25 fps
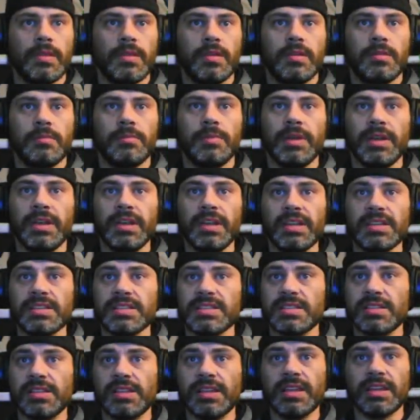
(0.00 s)
But it is
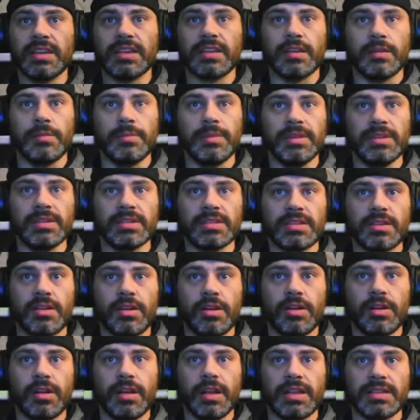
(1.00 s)
slick. I mean, this
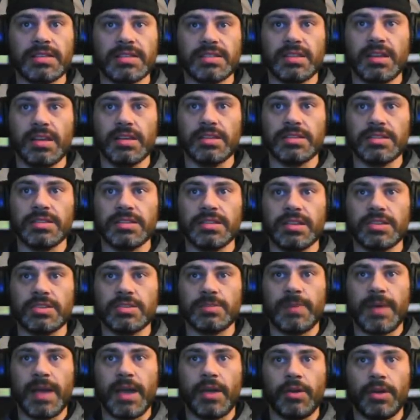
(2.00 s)
car has tons and tons
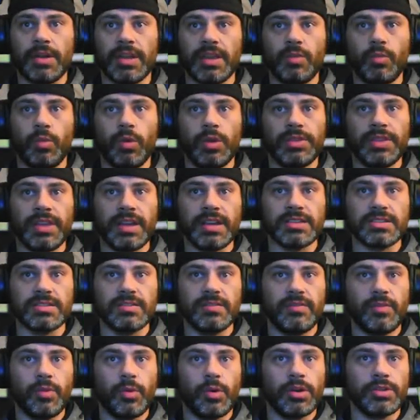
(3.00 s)
of power. Again,
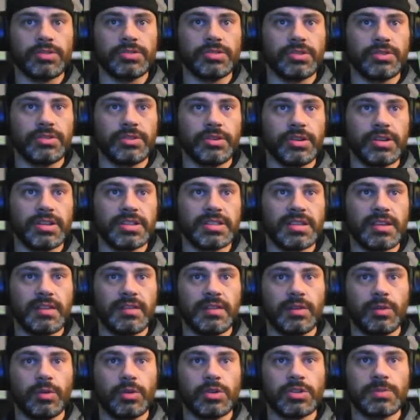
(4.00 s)

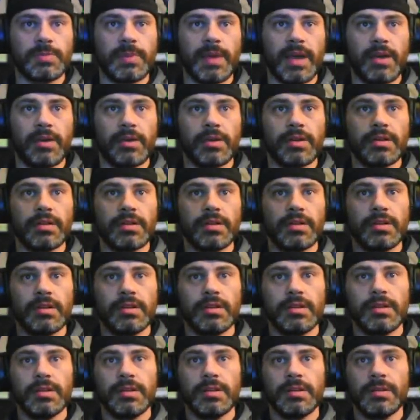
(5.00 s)
1,437 horsepower.
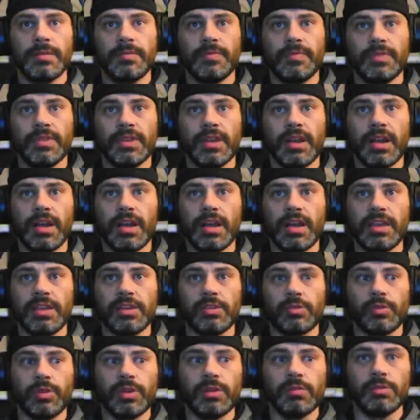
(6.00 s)
And
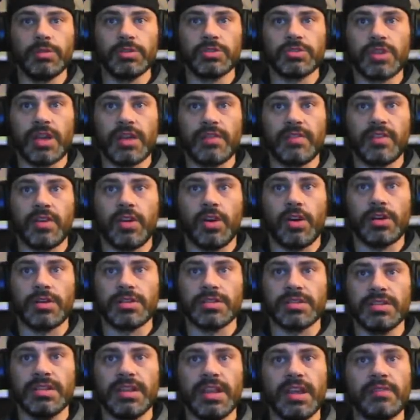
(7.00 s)
a rear-wheel drive car
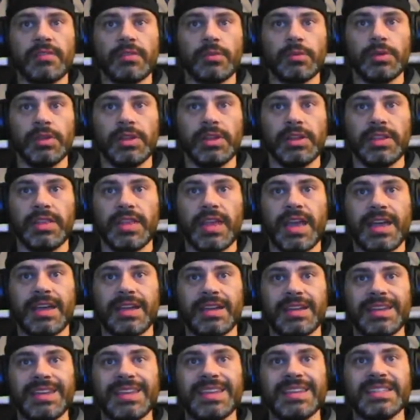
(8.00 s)
is never really
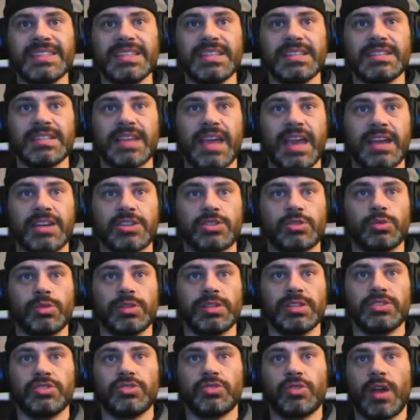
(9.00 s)
that easy to actually
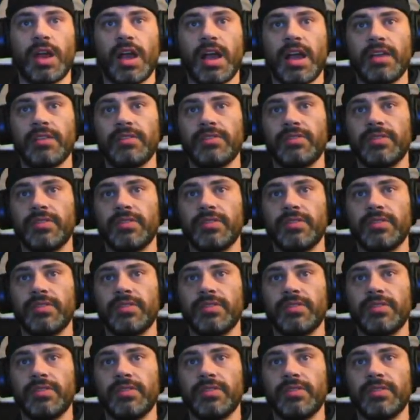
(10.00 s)
drive